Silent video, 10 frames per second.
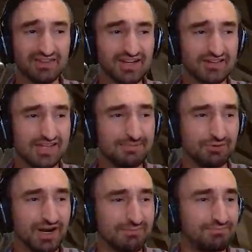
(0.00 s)
I just keep
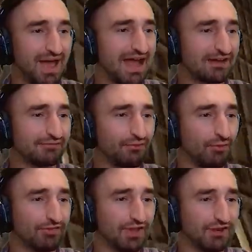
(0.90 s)
running back and
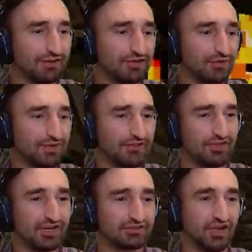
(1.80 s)
forth here and doing this
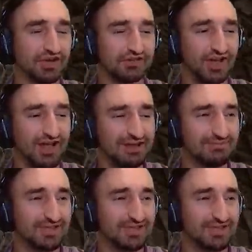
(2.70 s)
like a ton of times.